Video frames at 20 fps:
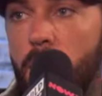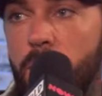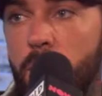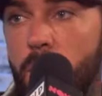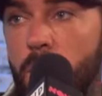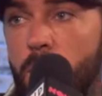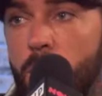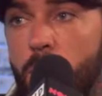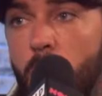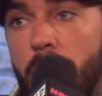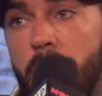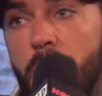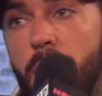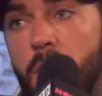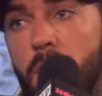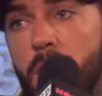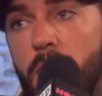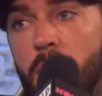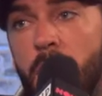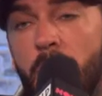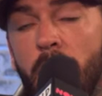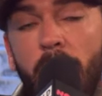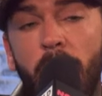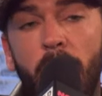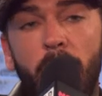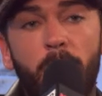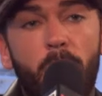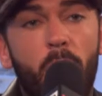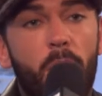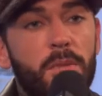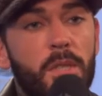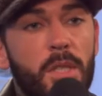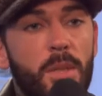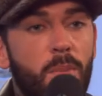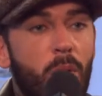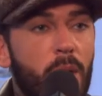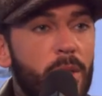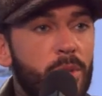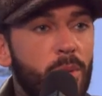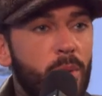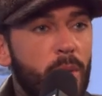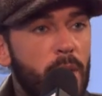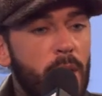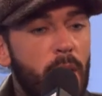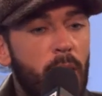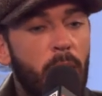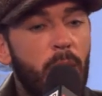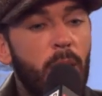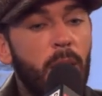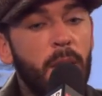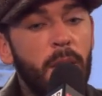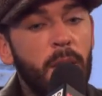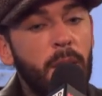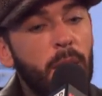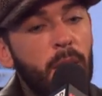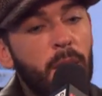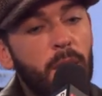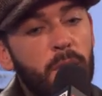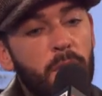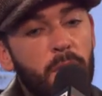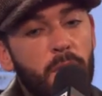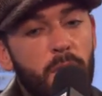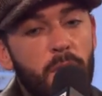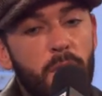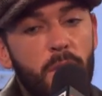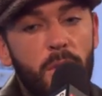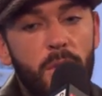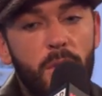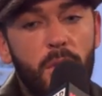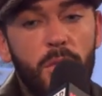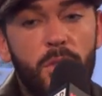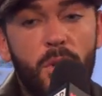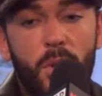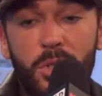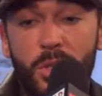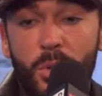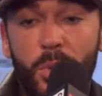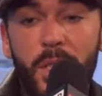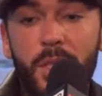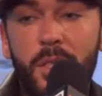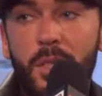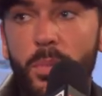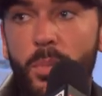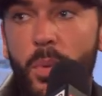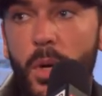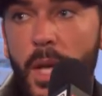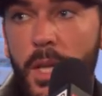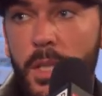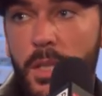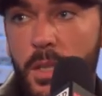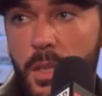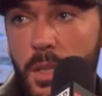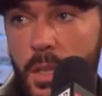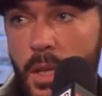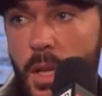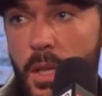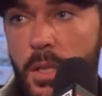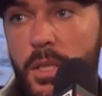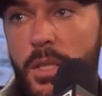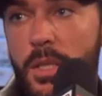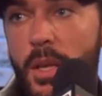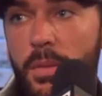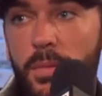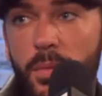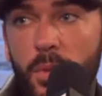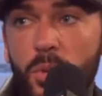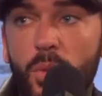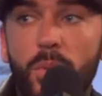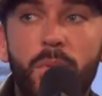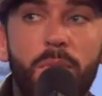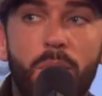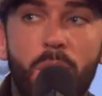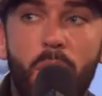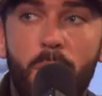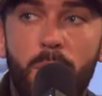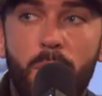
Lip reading: from breeders. But obviously by doing that, the dogs are interbred and suffer an awful lot of